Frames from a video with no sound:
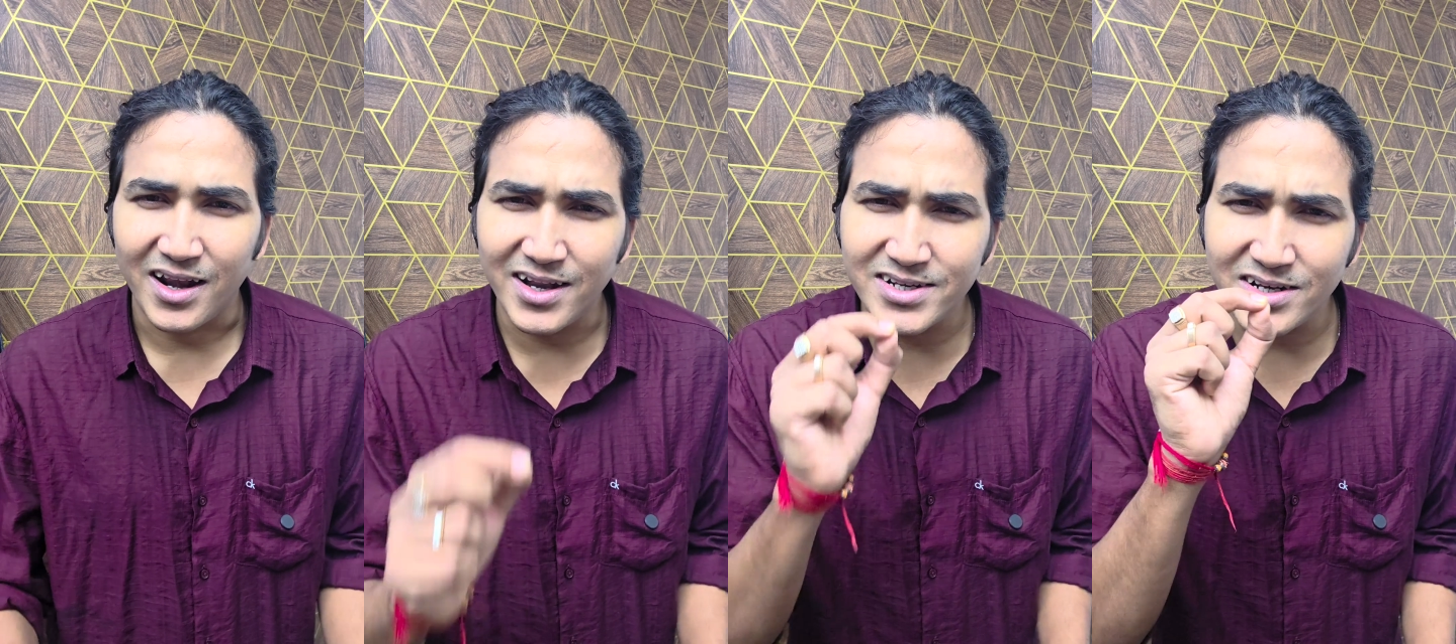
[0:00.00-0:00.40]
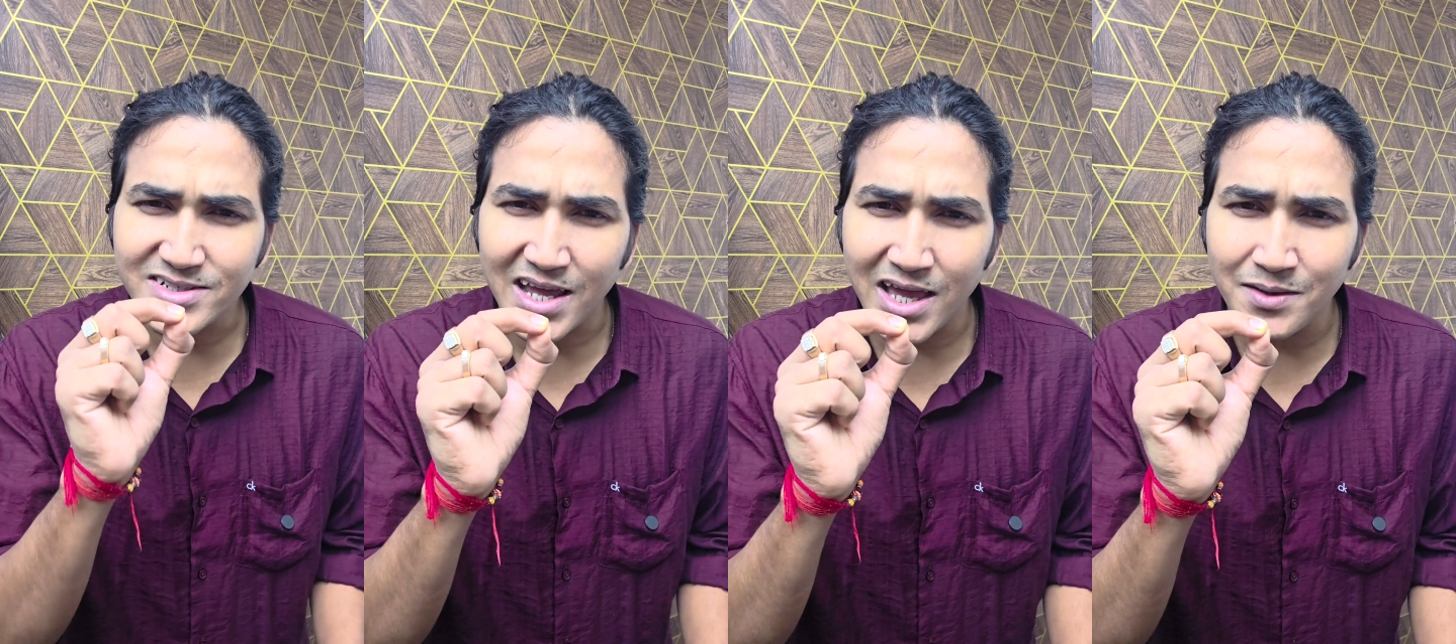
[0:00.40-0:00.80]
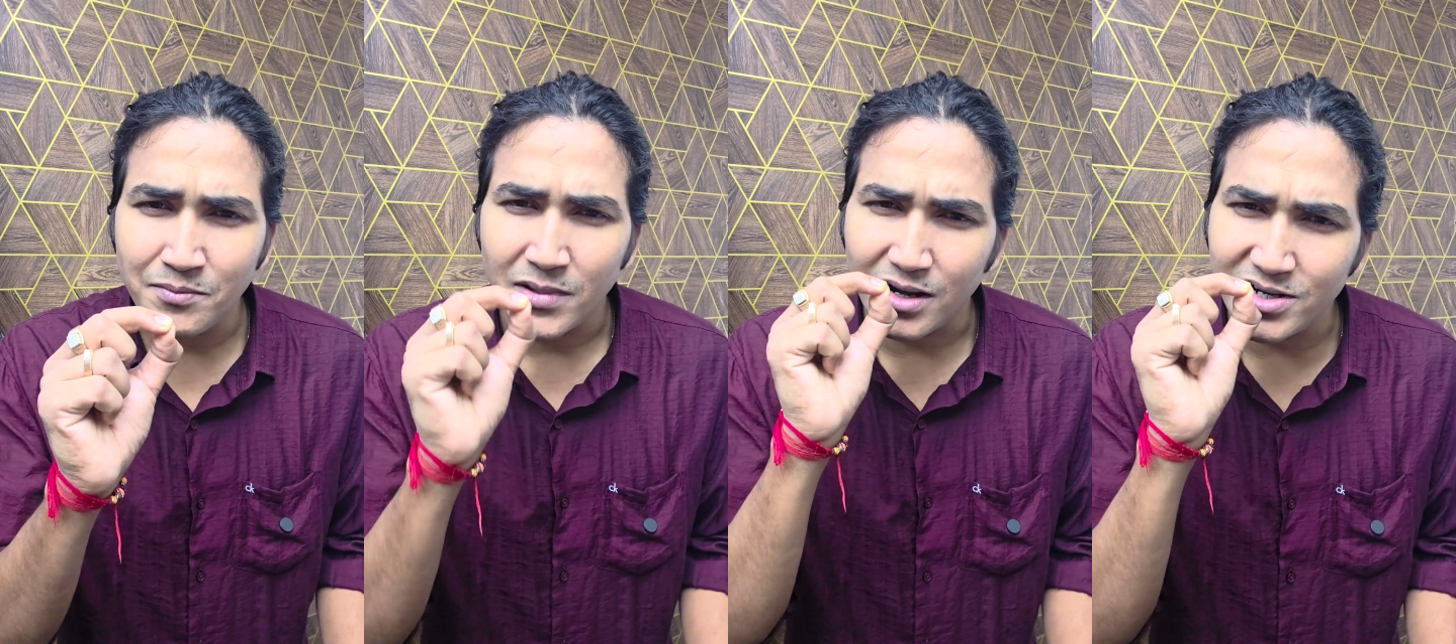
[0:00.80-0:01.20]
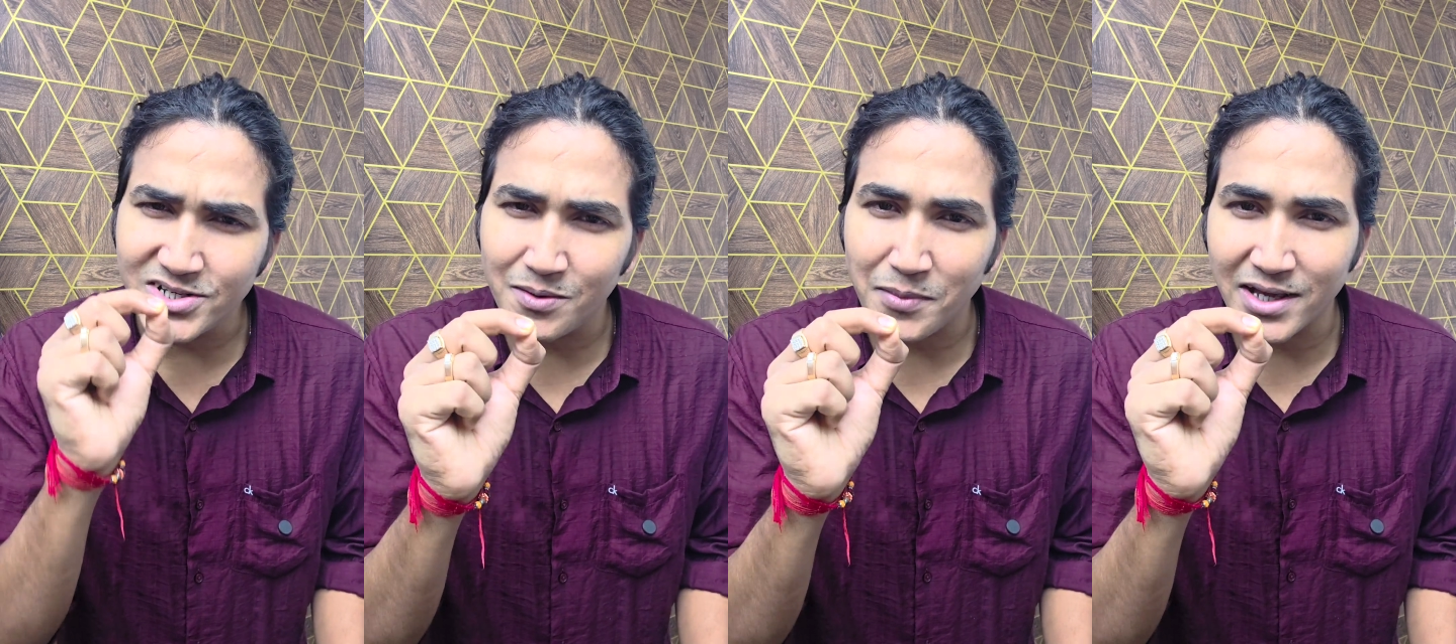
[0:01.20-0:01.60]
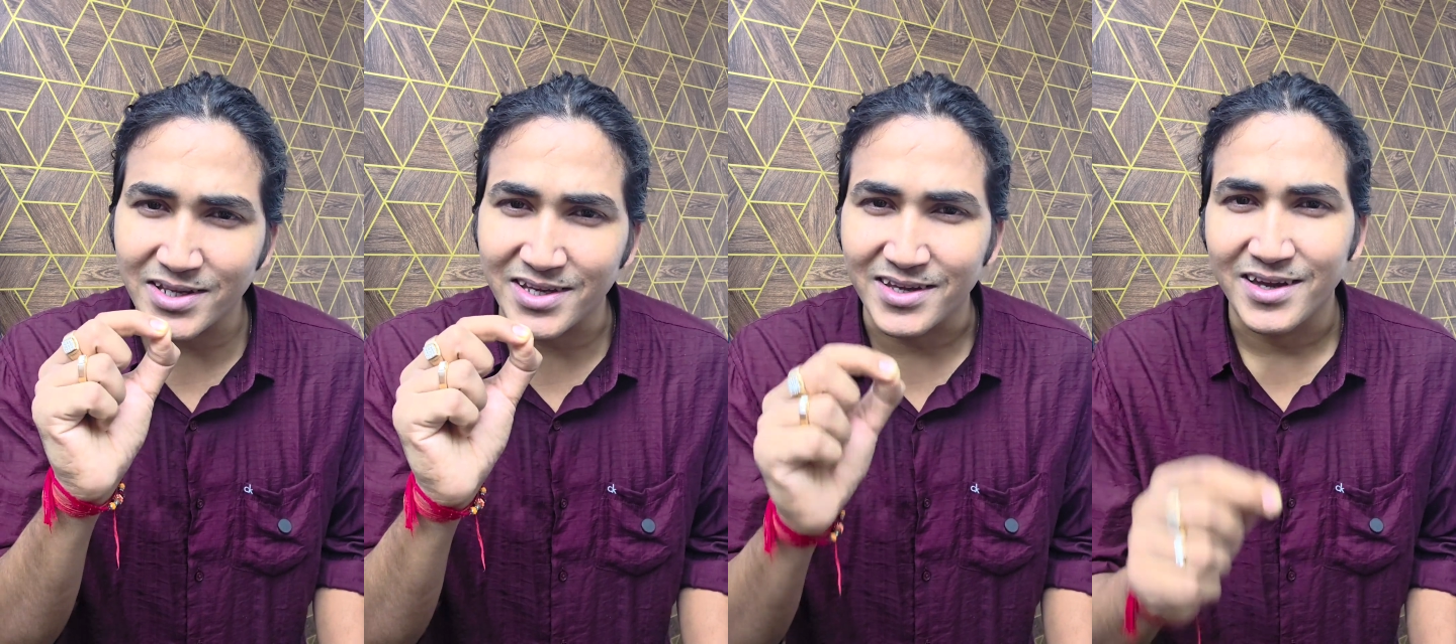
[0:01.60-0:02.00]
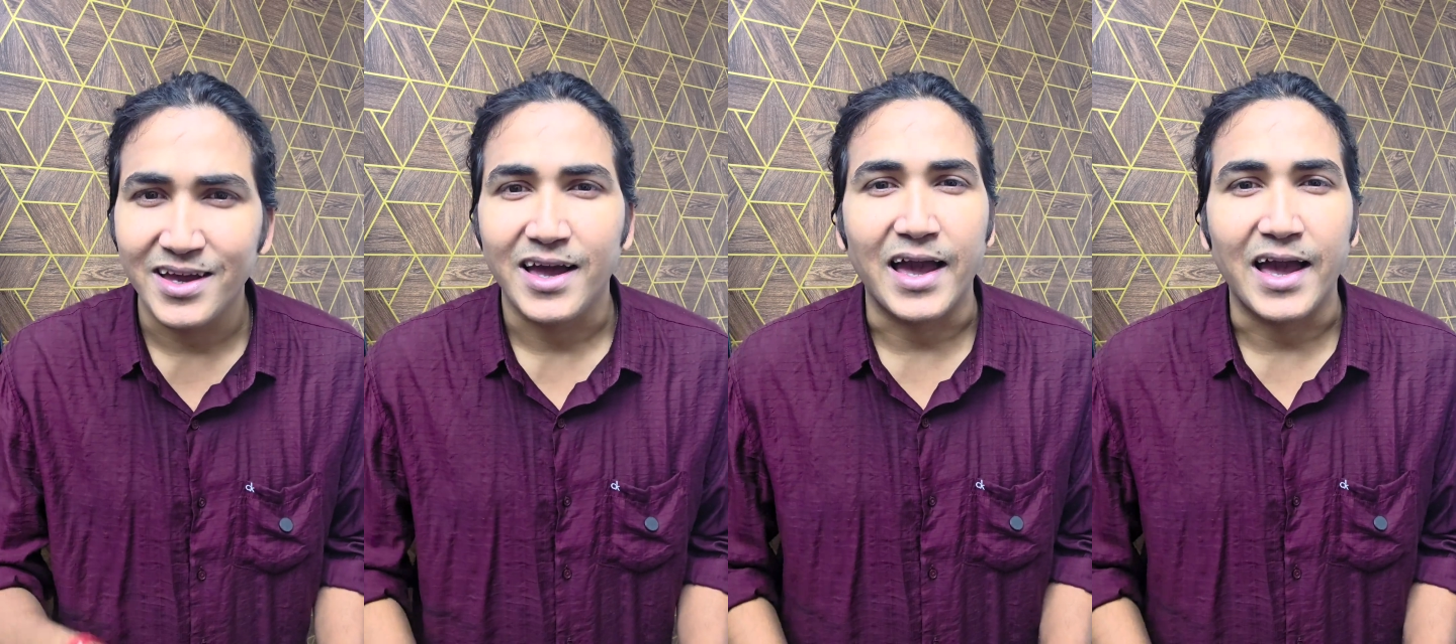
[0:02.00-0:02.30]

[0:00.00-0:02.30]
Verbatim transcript: Little time, little money,